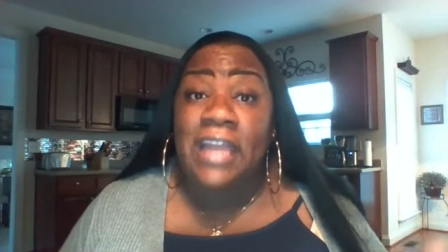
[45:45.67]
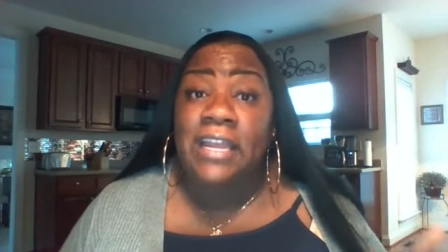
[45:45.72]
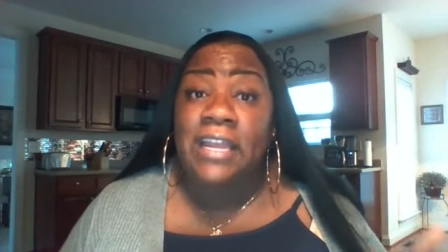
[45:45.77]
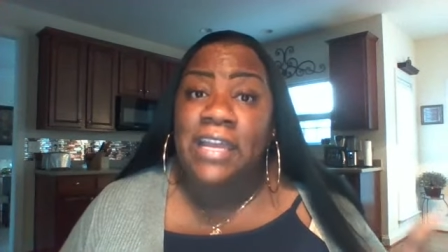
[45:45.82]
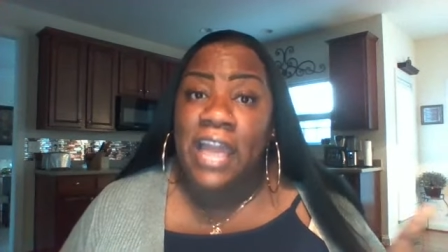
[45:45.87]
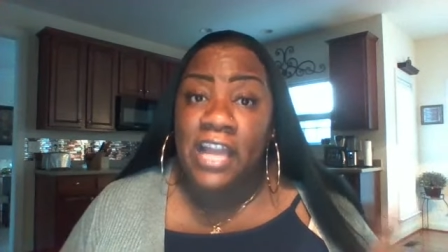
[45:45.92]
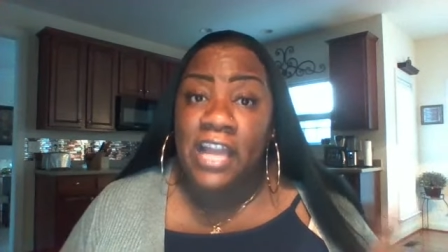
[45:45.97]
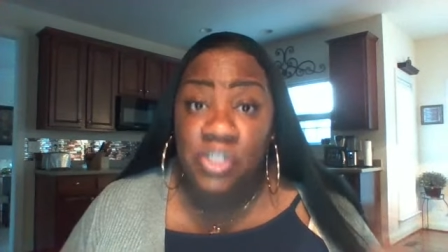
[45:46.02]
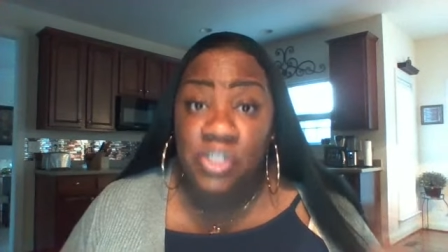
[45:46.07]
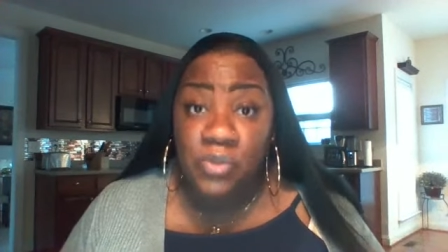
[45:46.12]
And in
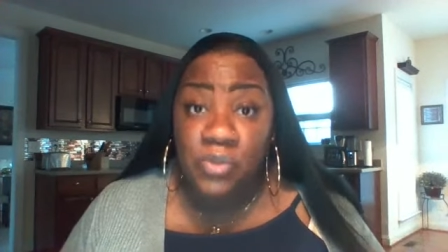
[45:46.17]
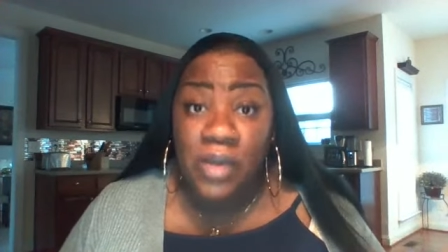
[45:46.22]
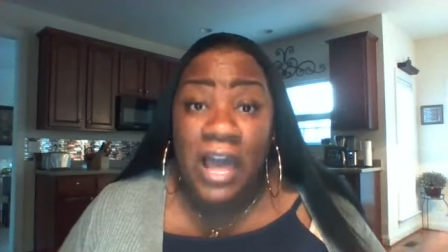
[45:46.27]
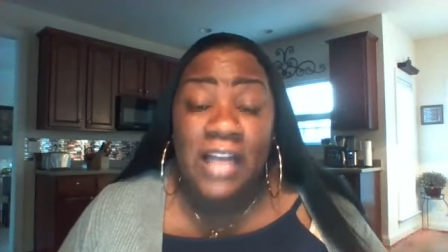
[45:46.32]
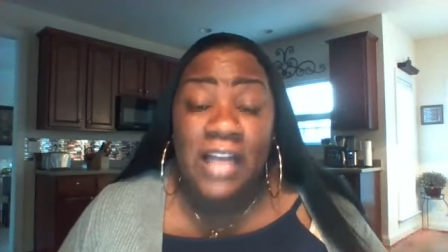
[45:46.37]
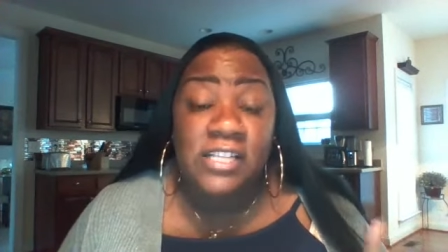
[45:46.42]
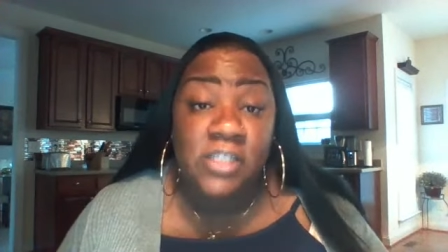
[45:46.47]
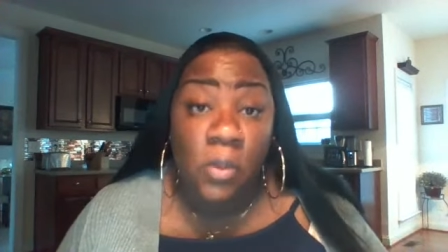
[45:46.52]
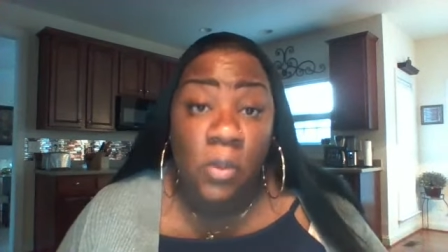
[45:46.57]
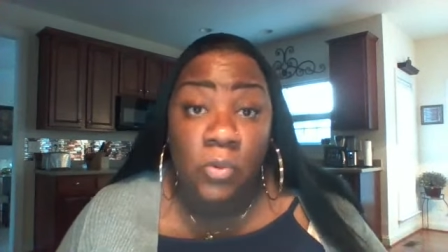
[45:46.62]
case you
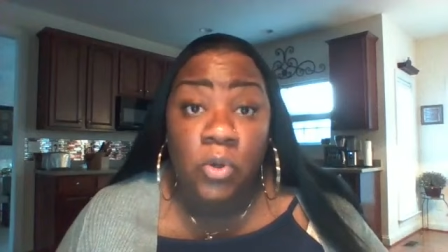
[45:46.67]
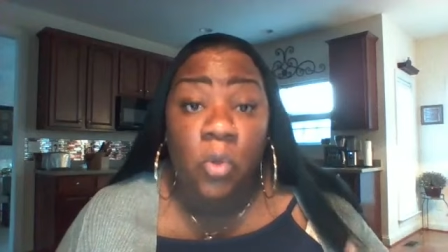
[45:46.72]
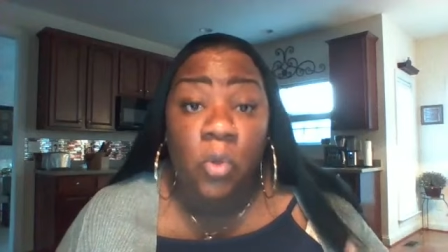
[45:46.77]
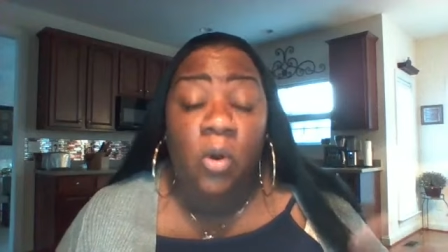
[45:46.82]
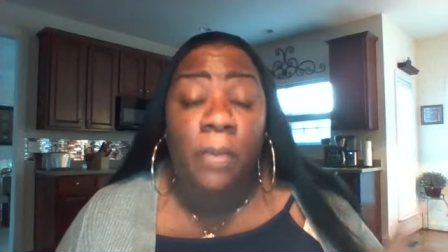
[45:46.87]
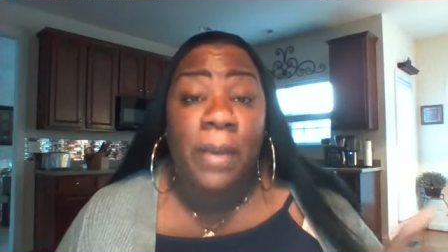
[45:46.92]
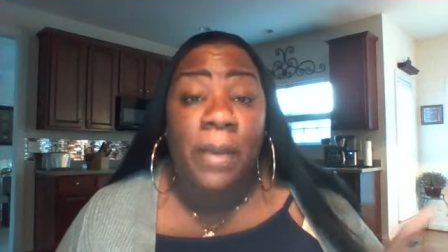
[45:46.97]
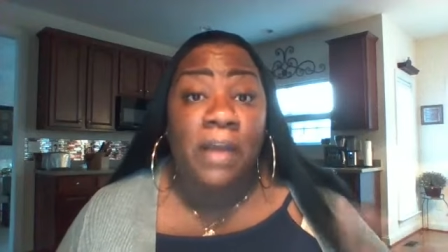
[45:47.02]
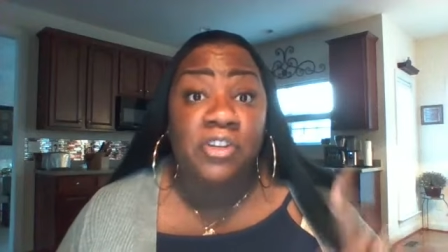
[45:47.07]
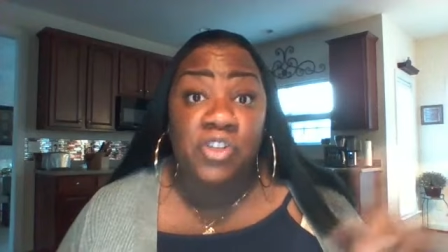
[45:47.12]
guys don't
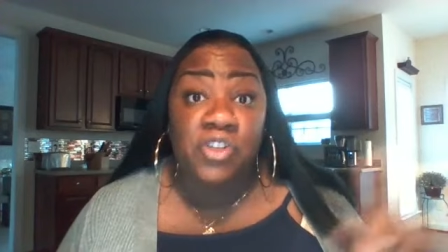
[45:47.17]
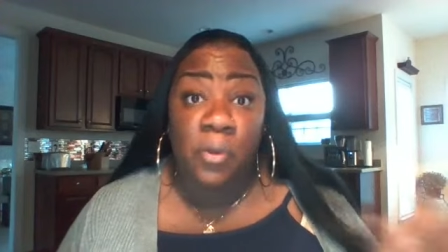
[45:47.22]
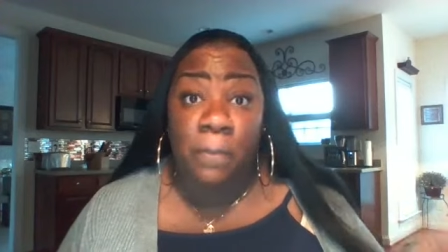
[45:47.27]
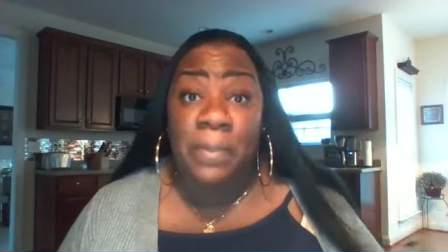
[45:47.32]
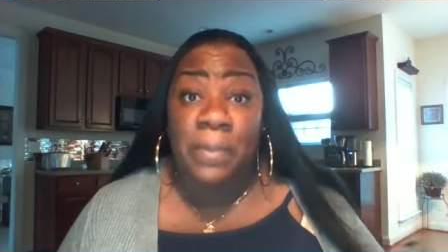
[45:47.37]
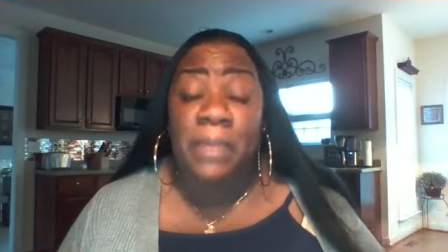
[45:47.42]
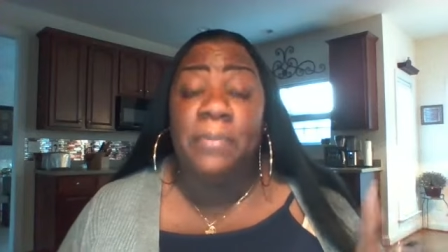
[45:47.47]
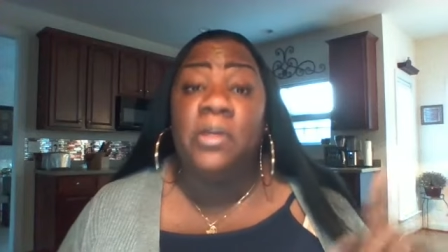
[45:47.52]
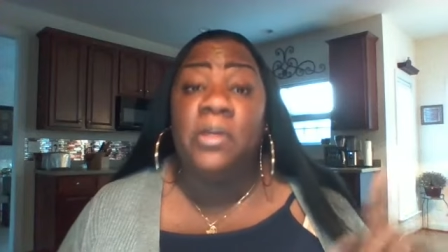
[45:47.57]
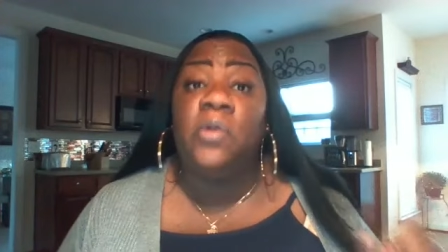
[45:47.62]
know about your
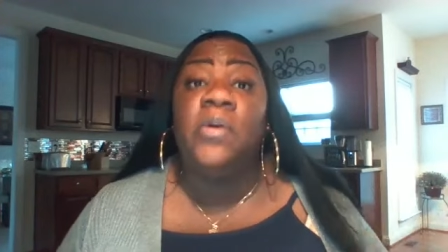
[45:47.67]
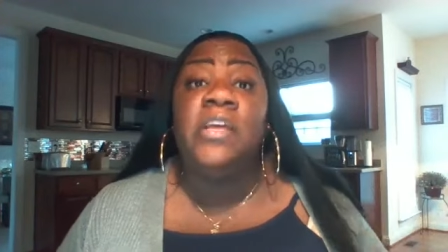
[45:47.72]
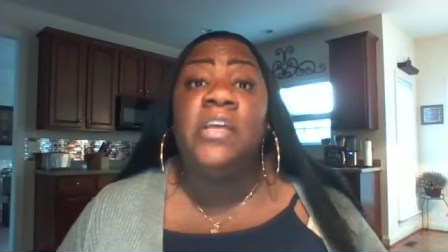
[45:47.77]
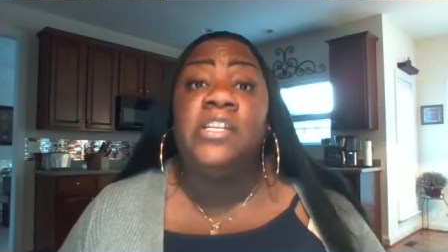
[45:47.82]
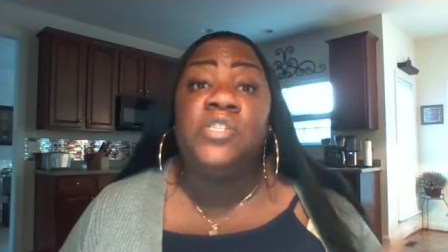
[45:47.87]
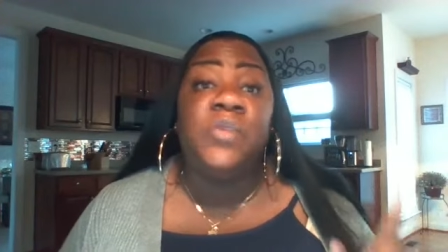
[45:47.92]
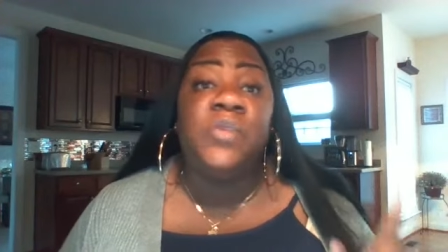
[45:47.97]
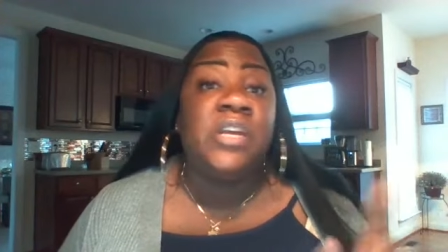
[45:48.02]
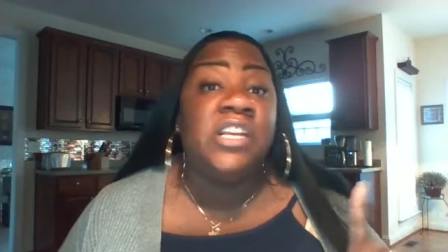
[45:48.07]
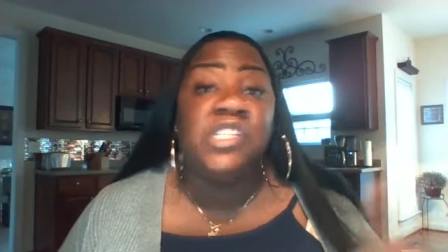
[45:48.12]
biblical
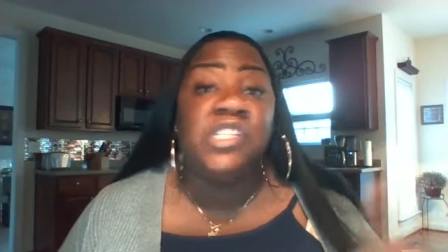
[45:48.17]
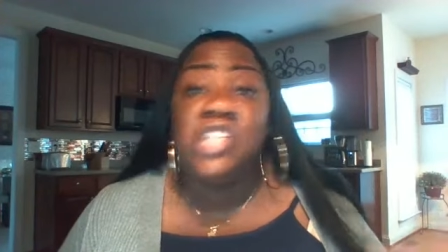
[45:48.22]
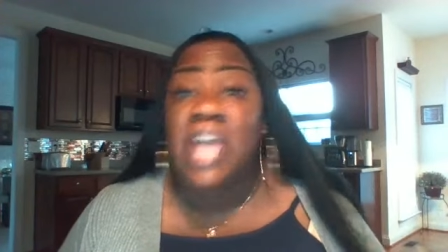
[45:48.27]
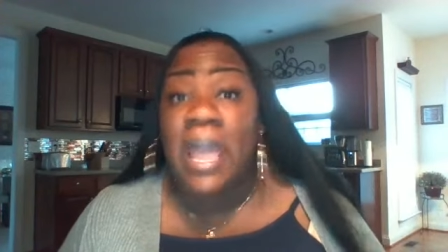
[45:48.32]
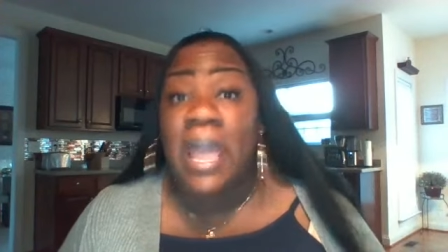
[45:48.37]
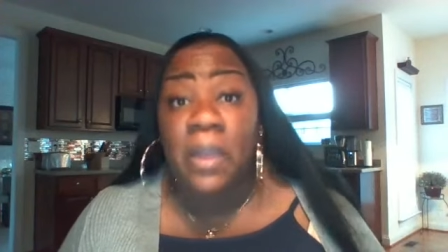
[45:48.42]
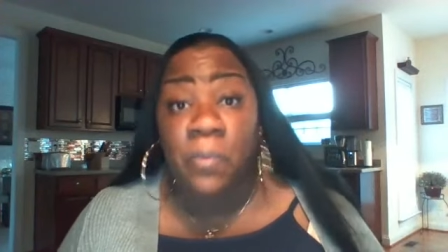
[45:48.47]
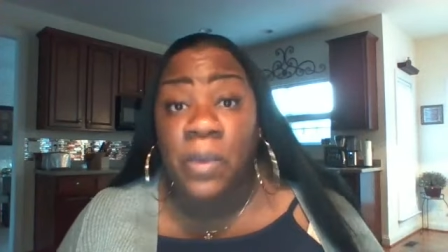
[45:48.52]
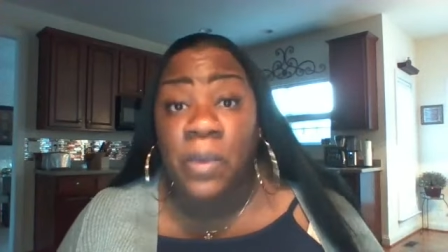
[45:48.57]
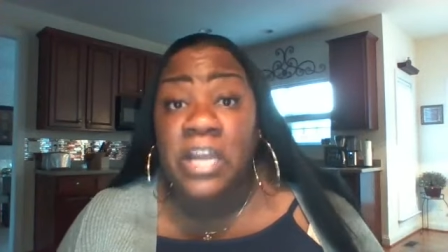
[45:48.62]
history because you
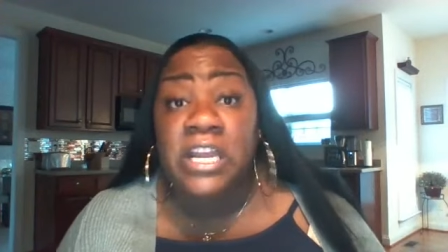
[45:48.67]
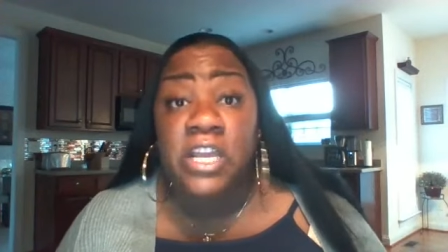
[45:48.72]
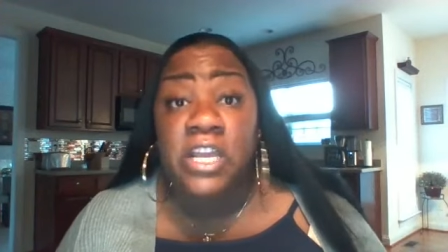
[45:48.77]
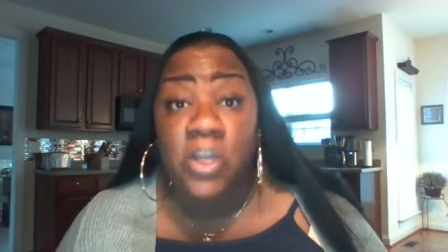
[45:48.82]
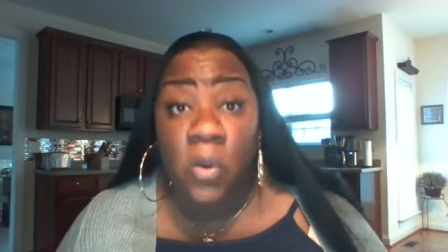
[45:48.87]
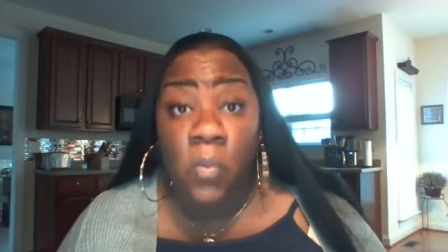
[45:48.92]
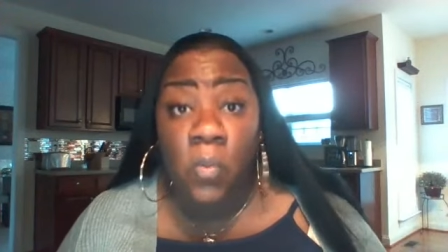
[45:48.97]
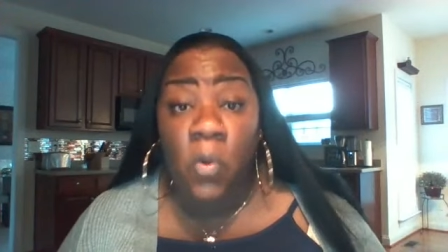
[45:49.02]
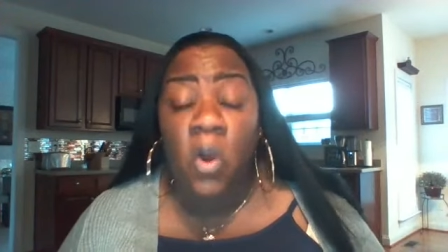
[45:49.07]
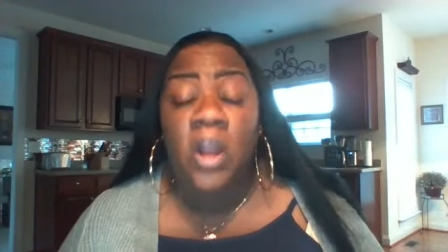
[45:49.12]
ain't reading
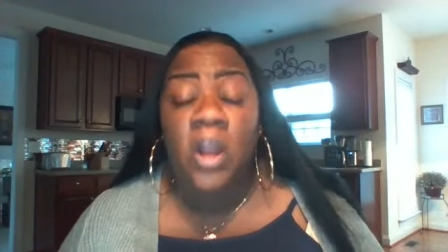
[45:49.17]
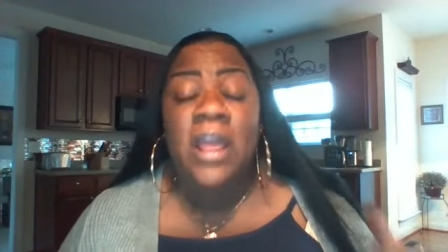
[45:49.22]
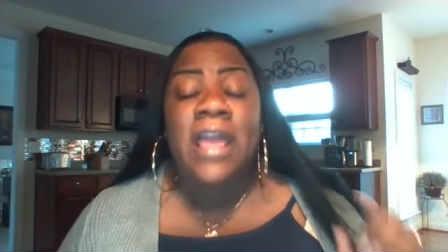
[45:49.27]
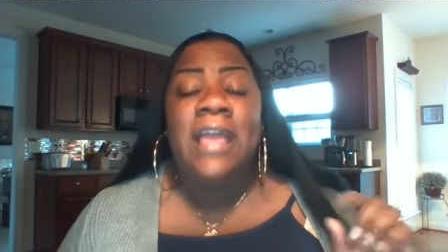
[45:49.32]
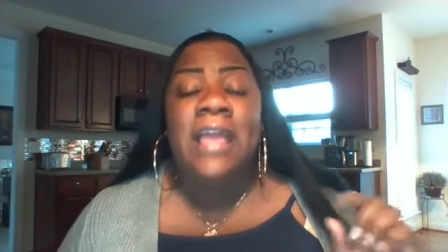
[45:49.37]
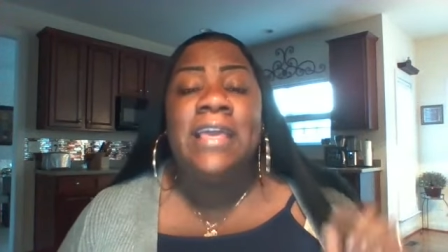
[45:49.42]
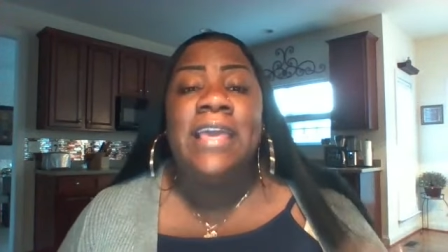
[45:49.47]
your word,